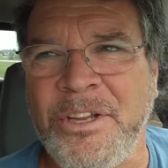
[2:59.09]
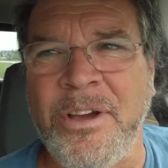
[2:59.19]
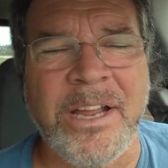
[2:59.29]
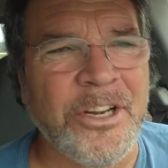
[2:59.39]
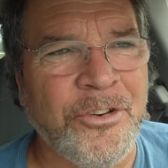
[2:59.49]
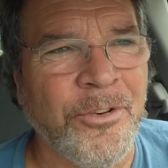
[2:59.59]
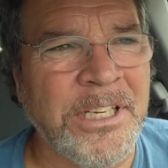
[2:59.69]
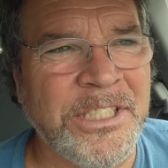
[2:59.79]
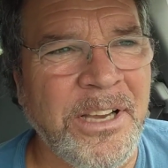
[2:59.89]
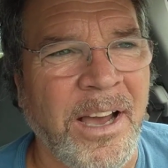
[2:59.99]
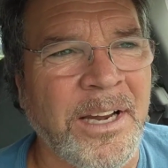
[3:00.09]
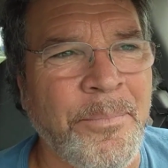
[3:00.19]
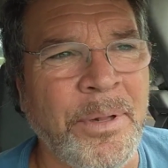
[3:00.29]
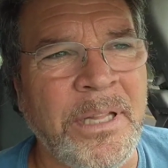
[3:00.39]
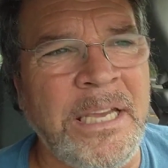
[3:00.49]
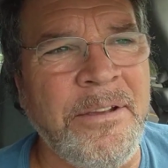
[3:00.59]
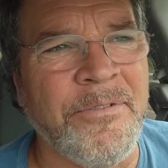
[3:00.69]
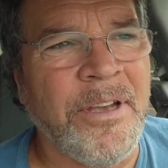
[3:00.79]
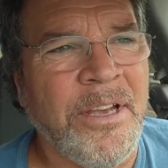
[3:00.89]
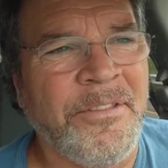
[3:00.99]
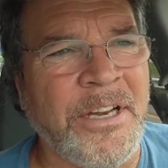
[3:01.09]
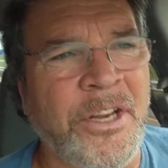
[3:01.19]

You got to trust God and believe that